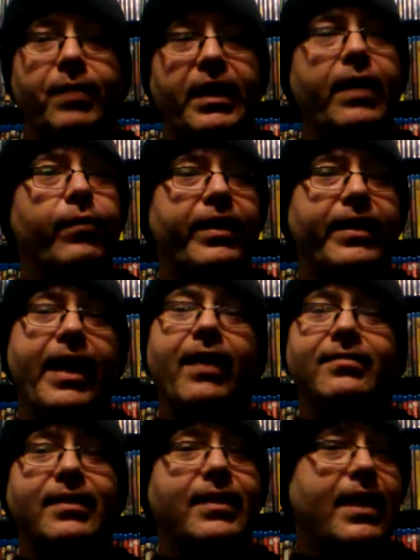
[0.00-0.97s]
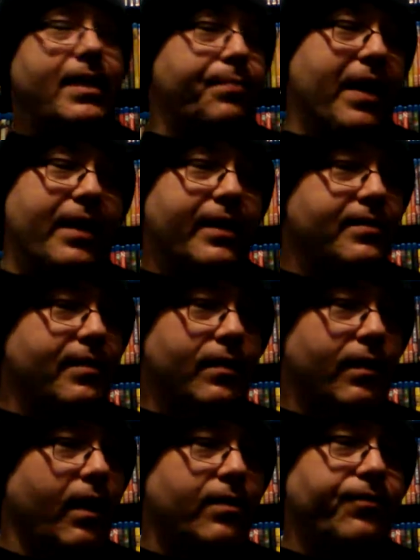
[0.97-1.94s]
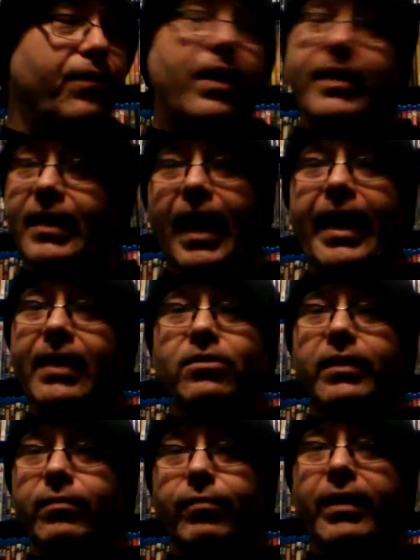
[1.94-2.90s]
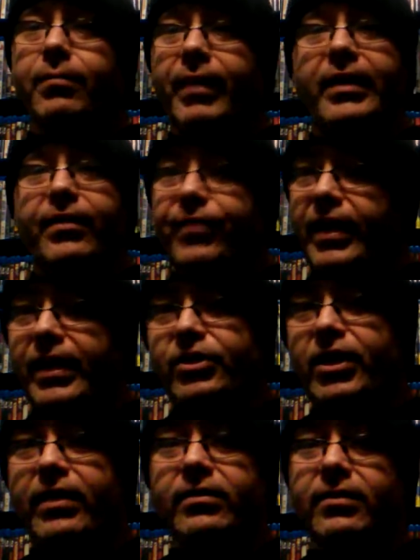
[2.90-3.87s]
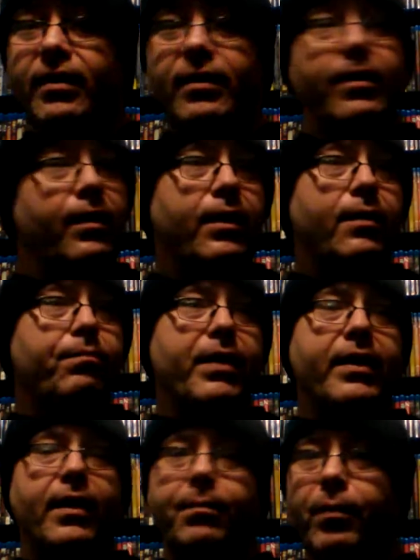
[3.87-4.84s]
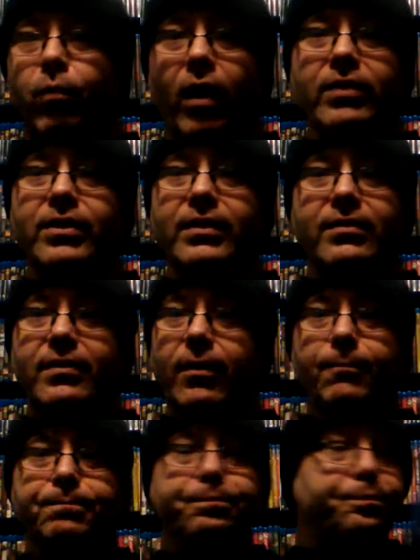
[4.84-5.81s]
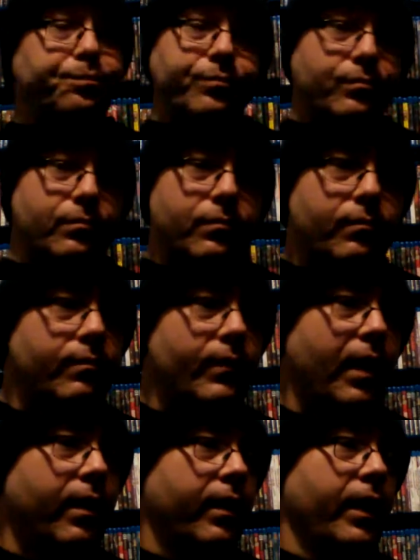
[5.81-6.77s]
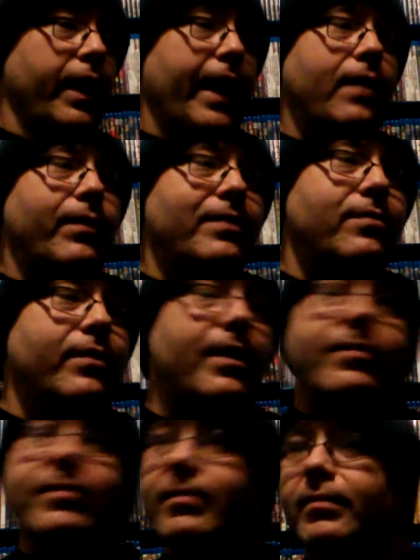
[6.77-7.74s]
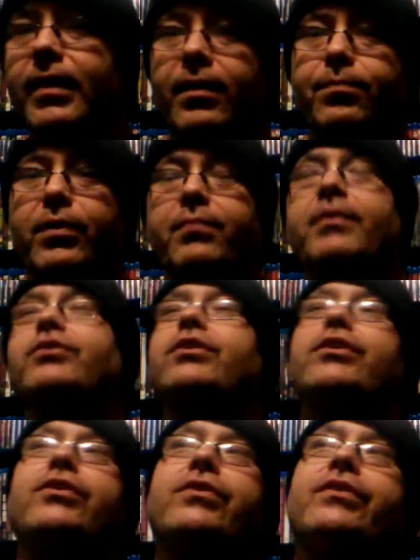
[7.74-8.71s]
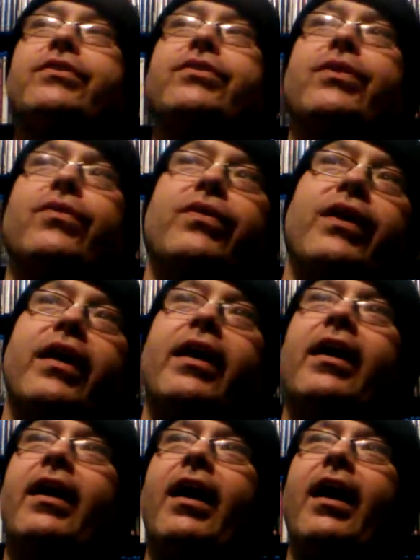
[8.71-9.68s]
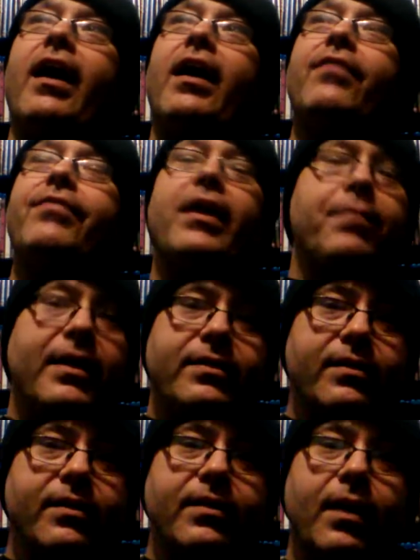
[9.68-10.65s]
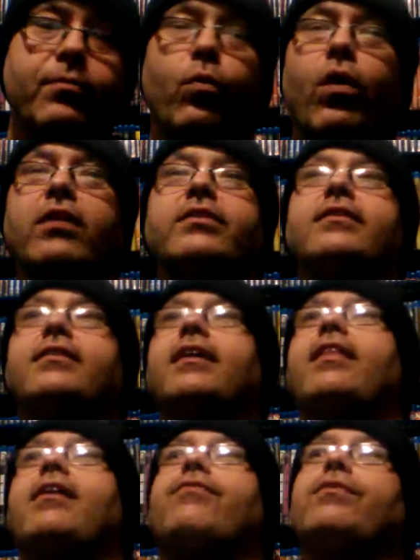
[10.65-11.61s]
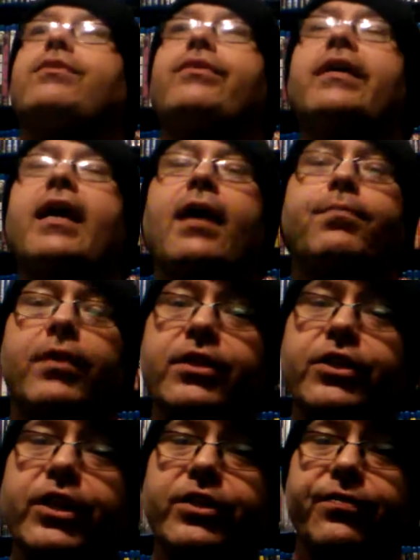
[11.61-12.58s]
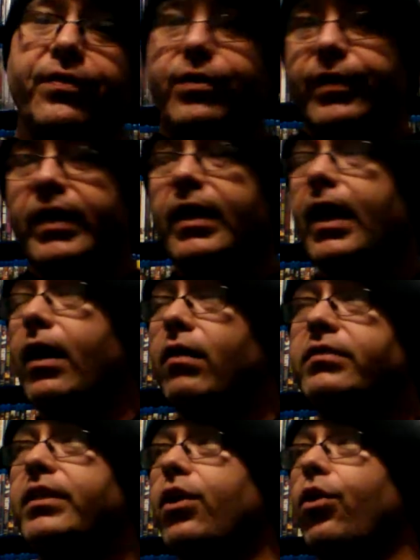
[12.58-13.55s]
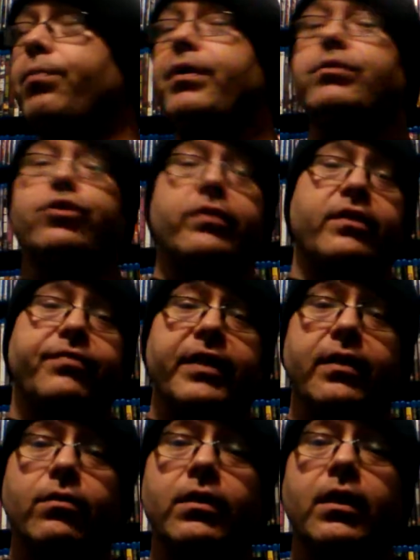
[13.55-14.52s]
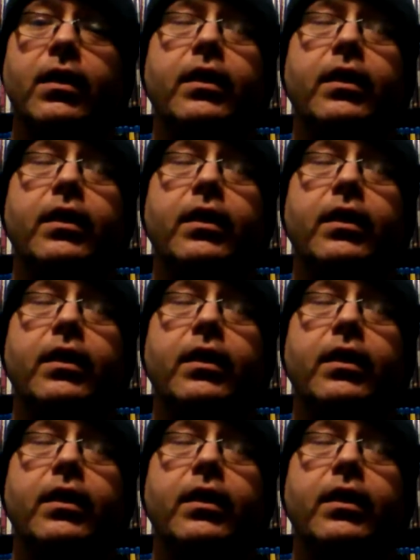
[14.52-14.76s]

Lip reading: anyway, yeah, Satanic Panic is a lot of fun, and I actually recommend it. If you get a chance, pick it up and watch it. So anyway, so that's pretty much going to do it. So if anybody took the time to watch this, I thank you for doing it. I appreciate you for doing it. I also hope you enjoyed the video.